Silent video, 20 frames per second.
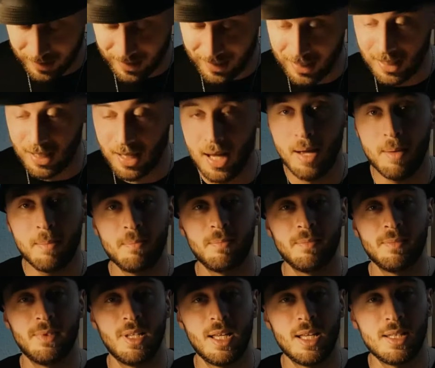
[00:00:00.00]
Yeah,
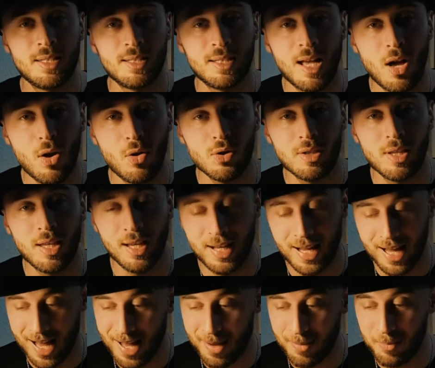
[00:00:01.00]
that sounds
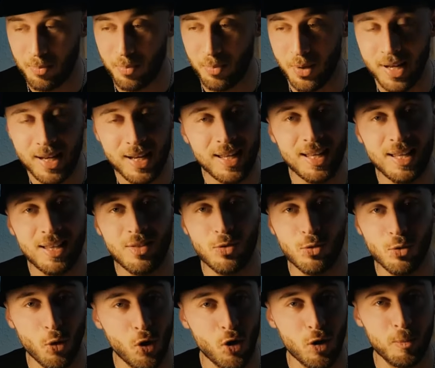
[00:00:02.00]
like a pretty
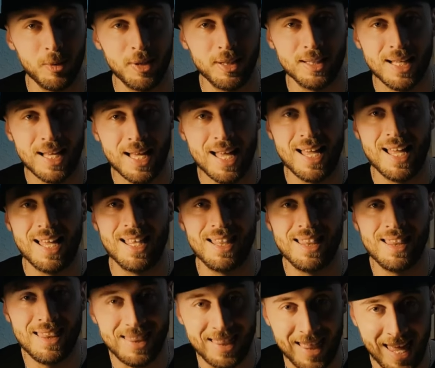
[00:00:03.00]
normal
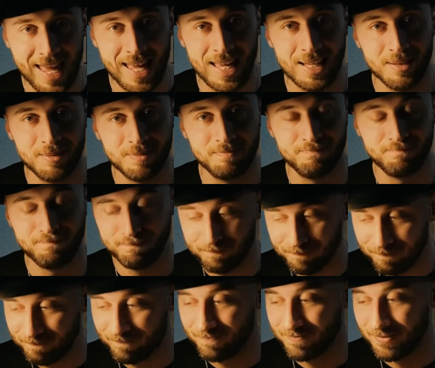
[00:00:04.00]
day
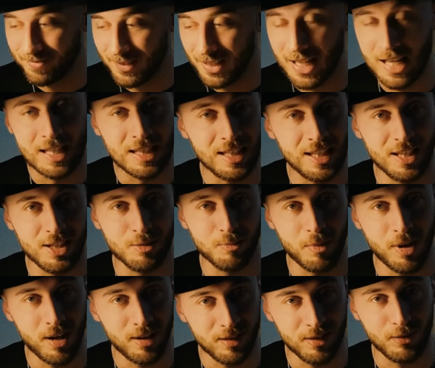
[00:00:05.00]
in his
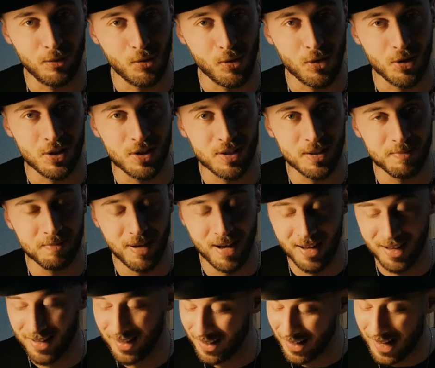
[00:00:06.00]
mind, of course.
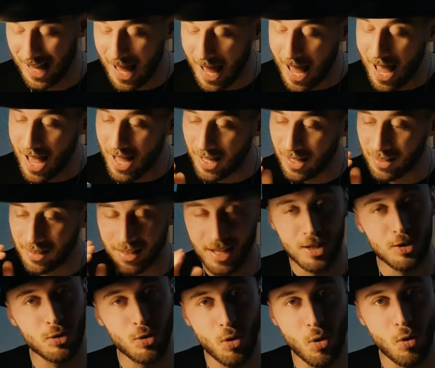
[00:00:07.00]

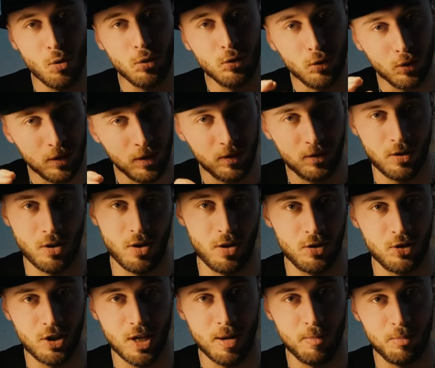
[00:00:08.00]
Let's go to the
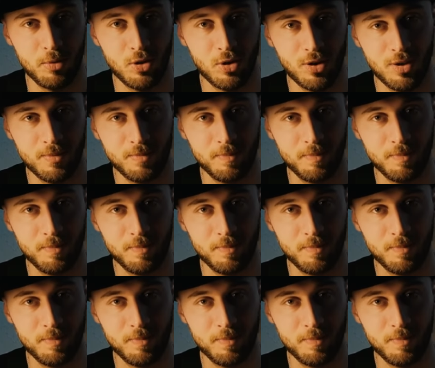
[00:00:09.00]
third chapter.